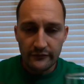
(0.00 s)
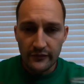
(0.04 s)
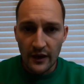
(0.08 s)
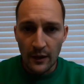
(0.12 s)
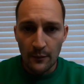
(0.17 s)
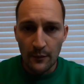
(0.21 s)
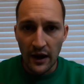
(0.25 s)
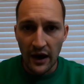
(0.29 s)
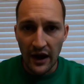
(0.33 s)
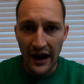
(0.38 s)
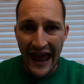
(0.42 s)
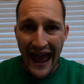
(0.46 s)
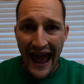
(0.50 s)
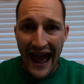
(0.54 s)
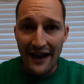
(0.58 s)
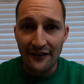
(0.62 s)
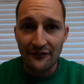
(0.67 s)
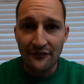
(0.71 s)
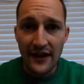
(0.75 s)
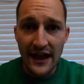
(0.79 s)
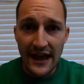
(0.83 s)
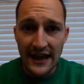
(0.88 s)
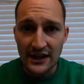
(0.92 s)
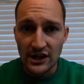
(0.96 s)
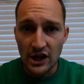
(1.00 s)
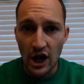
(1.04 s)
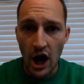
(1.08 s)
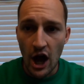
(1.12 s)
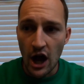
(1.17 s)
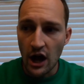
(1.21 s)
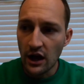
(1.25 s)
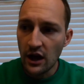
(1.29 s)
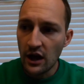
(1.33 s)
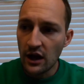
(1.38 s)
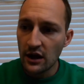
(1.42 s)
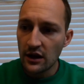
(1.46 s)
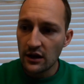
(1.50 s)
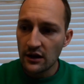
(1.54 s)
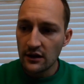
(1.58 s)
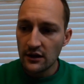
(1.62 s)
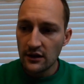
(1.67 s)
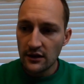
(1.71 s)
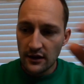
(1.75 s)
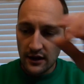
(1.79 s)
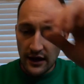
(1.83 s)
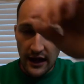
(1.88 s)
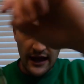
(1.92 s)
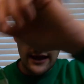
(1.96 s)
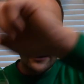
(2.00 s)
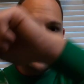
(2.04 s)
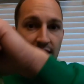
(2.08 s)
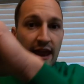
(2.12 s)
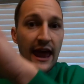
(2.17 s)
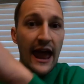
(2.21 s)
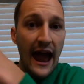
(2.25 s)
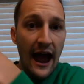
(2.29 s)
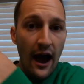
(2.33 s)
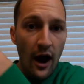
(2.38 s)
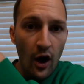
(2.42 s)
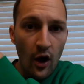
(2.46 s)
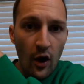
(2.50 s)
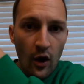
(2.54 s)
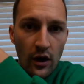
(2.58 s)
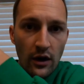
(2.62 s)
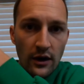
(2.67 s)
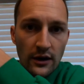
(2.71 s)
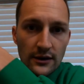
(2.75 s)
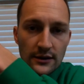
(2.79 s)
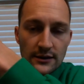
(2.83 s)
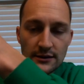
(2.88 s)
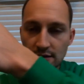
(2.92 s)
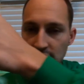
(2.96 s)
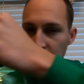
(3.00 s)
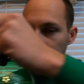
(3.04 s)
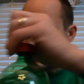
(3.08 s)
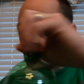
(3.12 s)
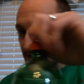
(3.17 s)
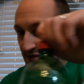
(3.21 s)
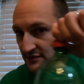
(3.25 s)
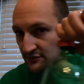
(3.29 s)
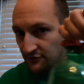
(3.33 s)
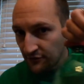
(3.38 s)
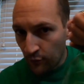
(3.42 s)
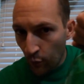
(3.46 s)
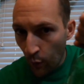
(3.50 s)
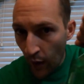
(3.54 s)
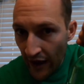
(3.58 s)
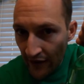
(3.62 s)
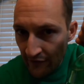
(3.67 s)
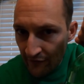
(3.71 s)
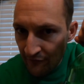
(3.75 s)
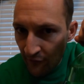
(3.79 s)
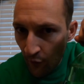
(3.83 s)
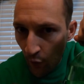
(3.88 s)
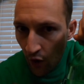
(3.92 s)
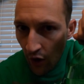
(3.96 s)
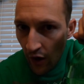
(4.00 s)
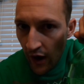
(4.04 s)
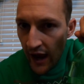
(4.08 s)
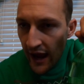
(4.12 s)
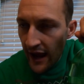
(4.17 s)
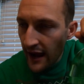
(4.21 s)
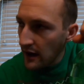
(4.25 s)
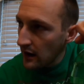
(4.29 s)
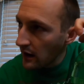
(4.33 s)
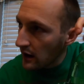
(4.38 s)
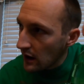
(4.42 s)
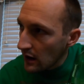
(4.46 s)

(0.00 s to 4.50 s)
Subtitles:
About half eggnog, and now, listen, wait for it.